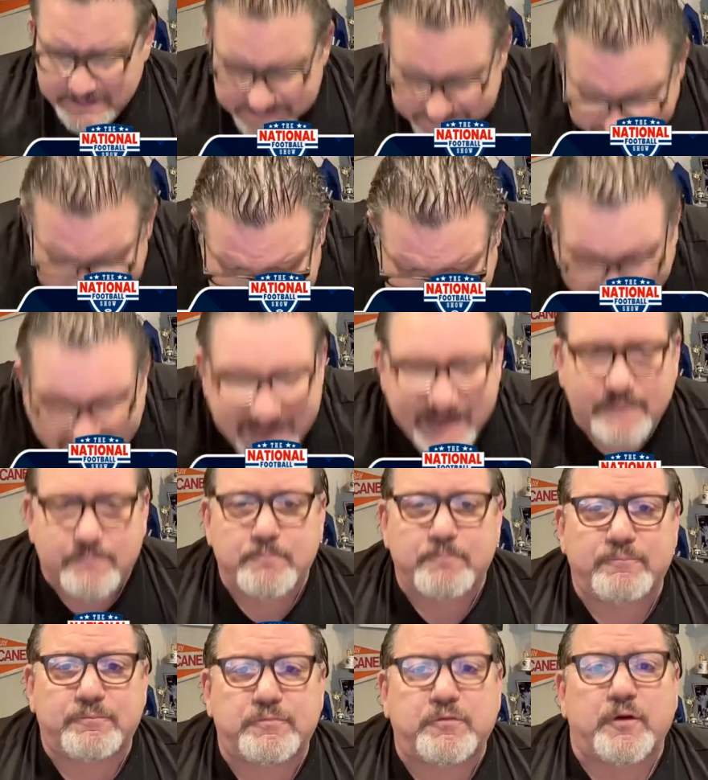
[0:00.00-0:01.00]
Today at
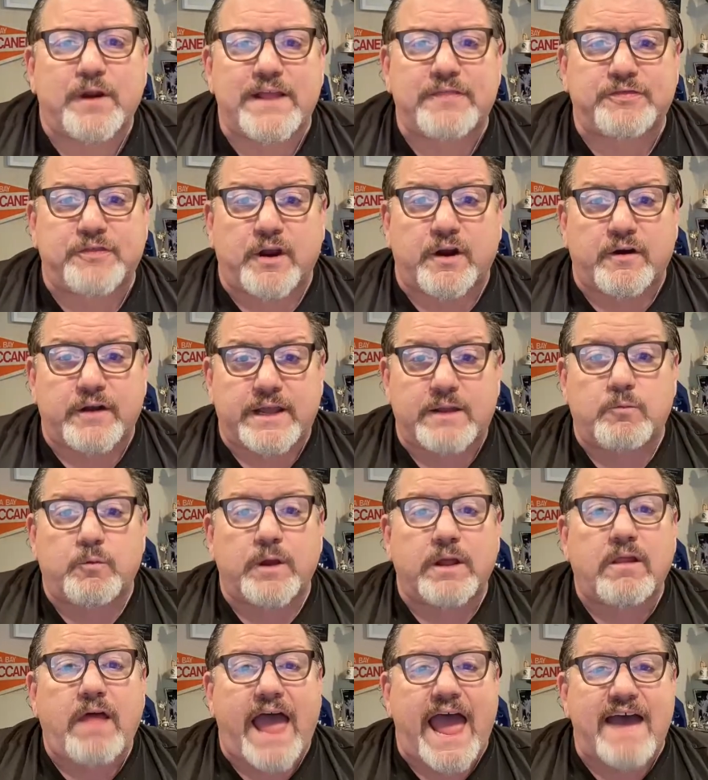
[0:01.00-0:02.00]
3:30,
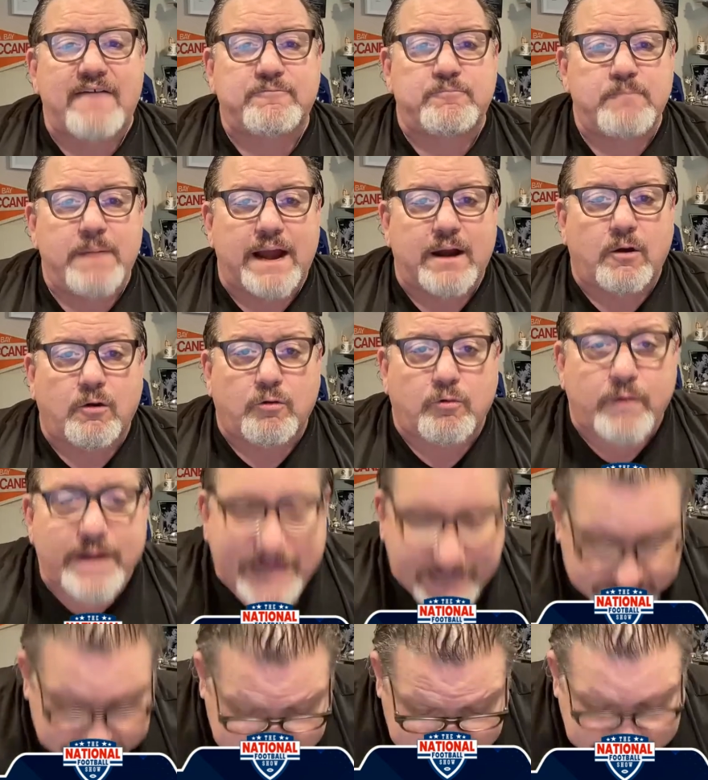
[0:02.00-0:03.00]
we'll have Merrill
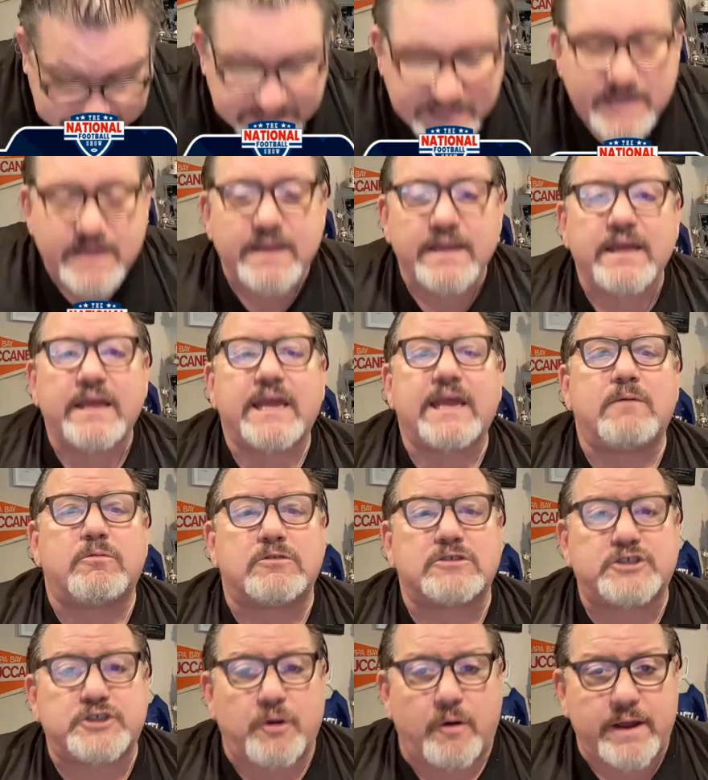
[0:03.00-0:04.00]
Reese. He
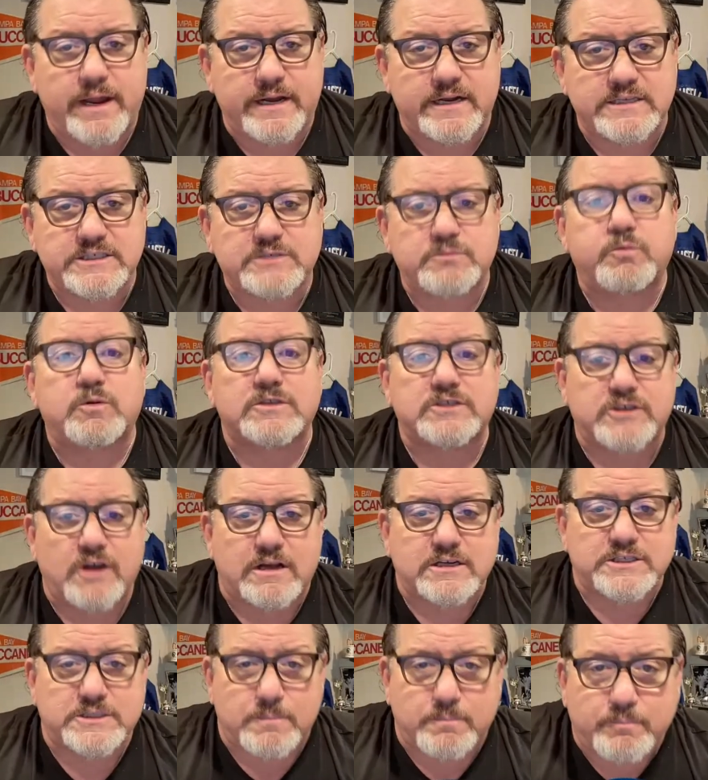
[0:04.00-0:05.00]
will join us. We'll
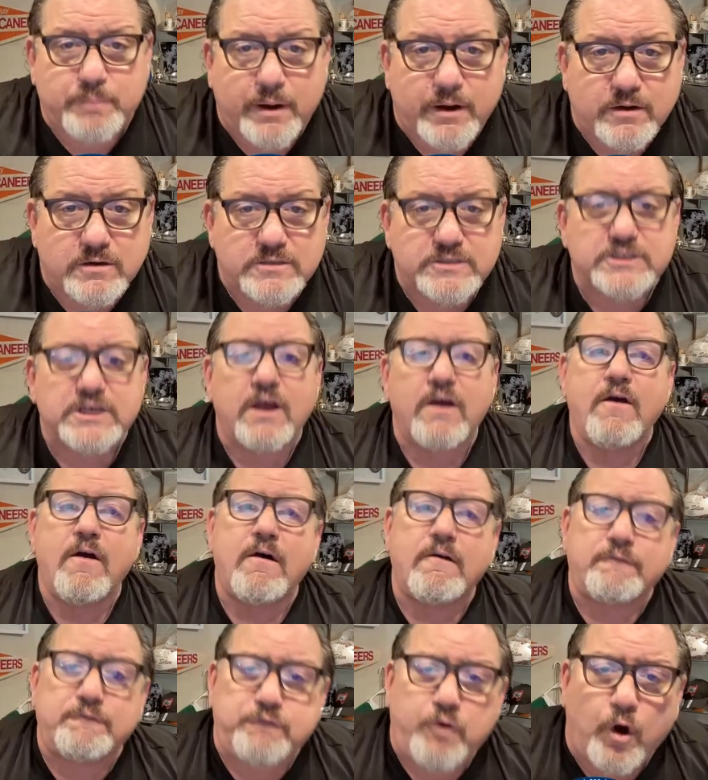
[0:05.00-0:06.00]
talk some birds.
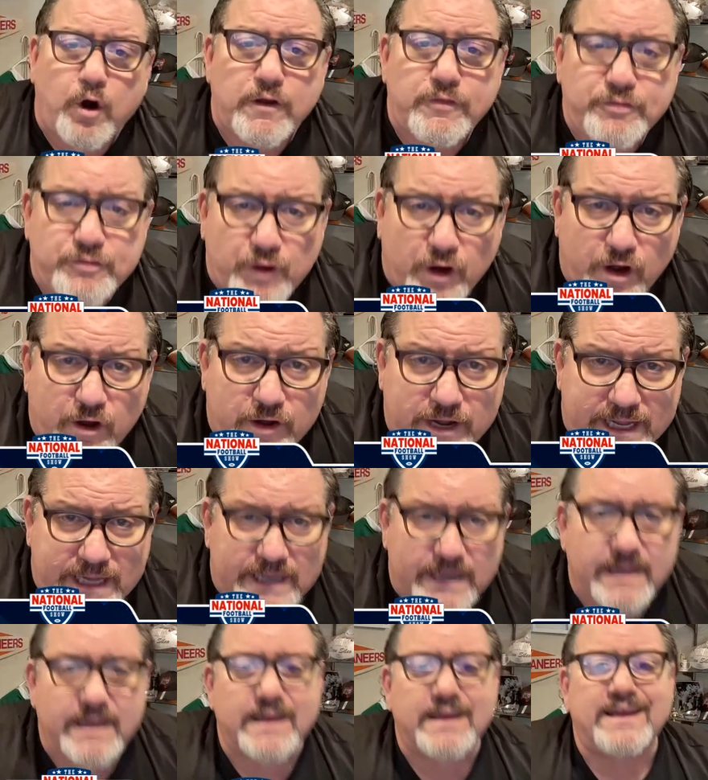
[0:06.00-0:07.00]

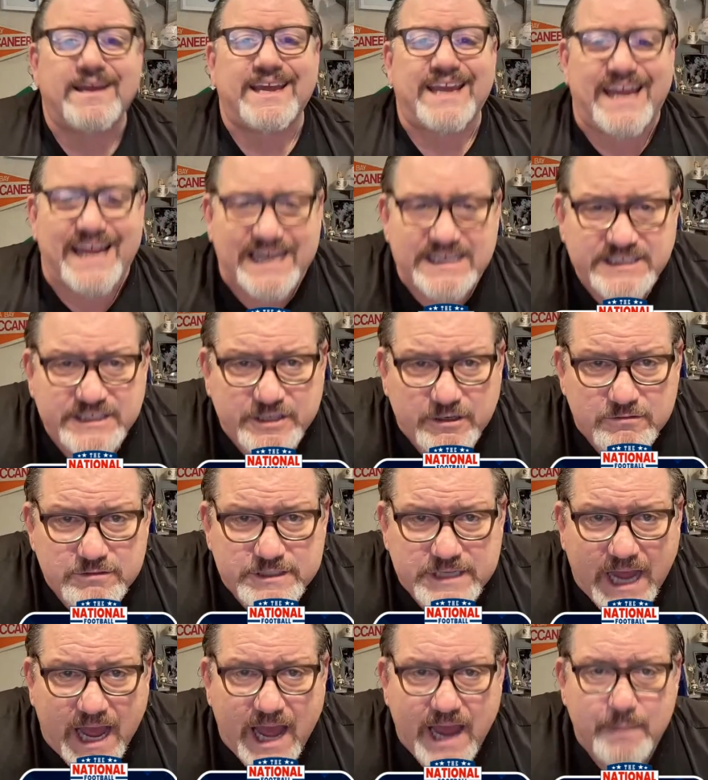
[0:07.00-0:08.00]
4:30 Eastern
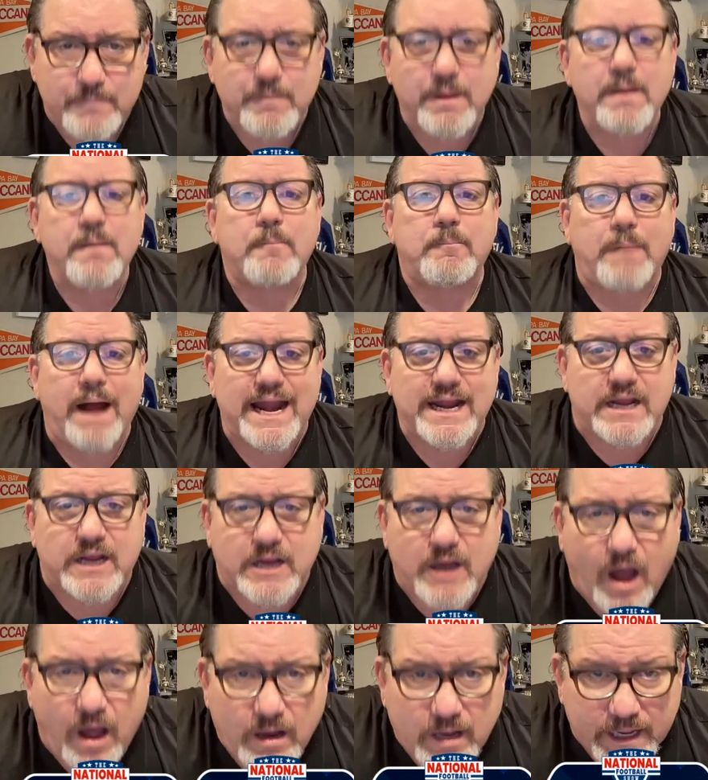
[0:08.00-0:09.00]
Time, Mike
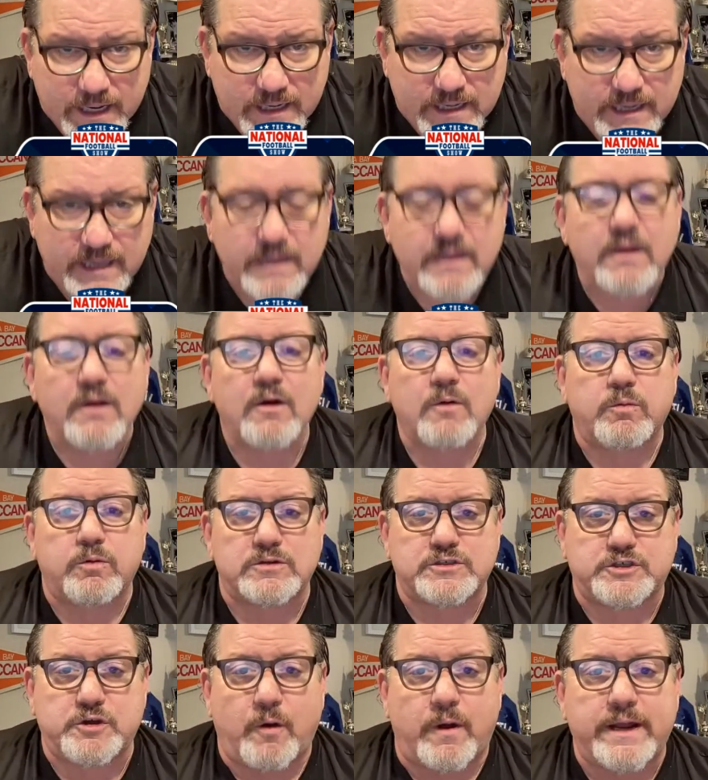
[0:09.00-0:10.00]
Golic
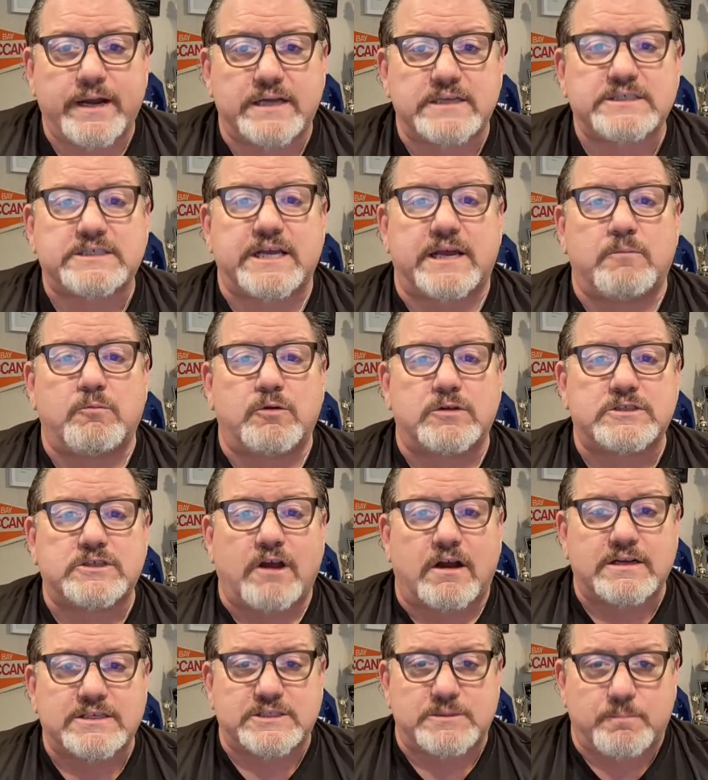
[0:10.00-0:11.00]
will join us and we'll
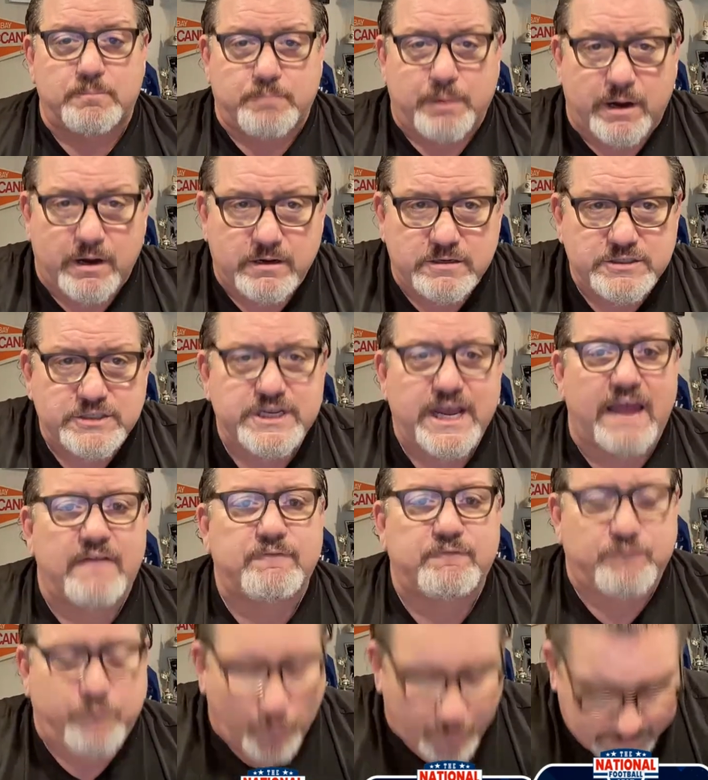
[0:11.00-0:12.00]
talk some birds and
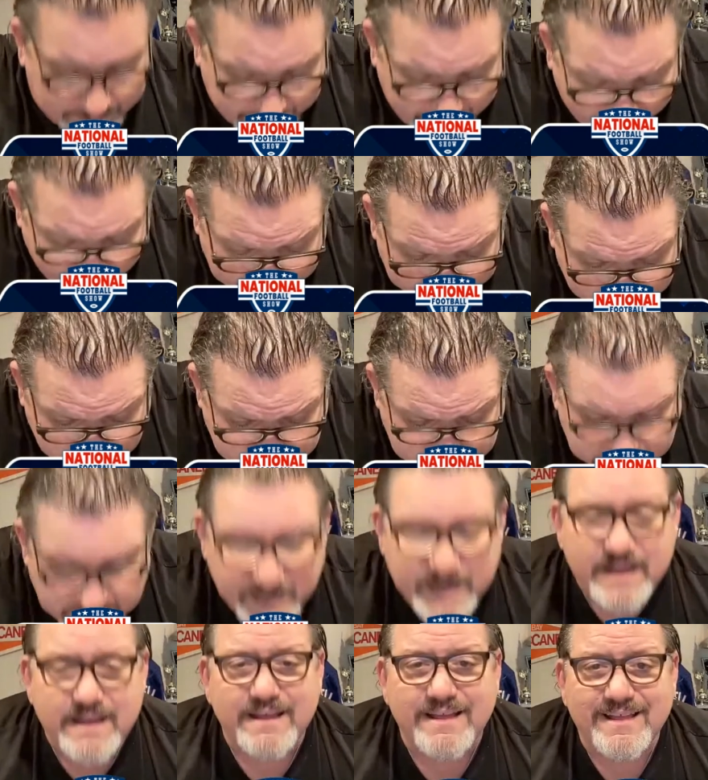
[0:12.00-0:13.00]
49ers
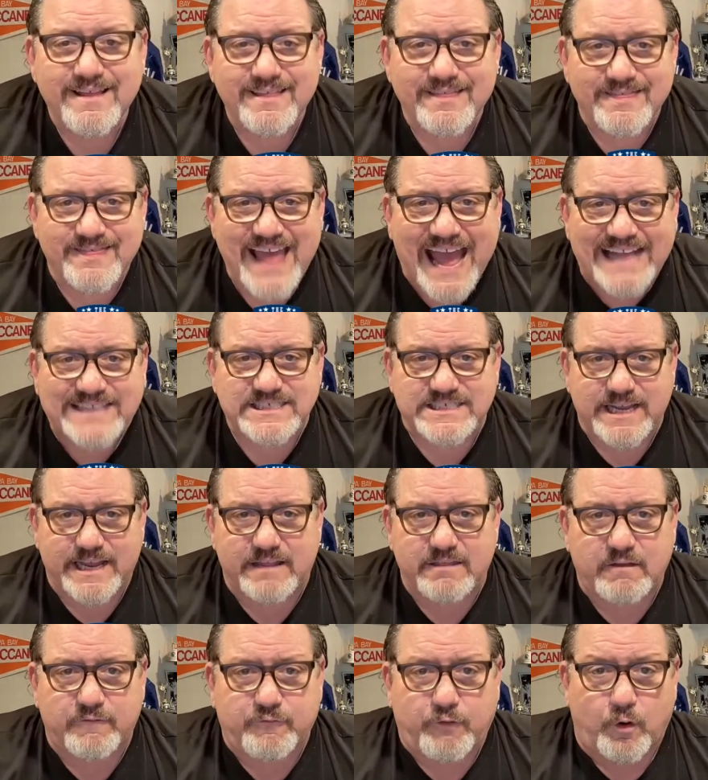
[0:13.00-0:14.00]
that's
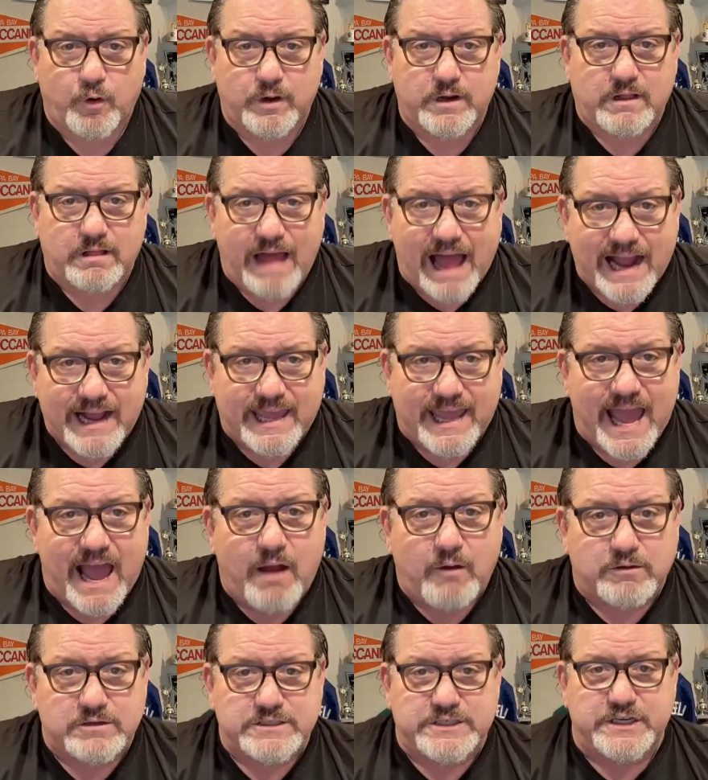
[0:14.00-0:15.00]
in the four o'clock hour.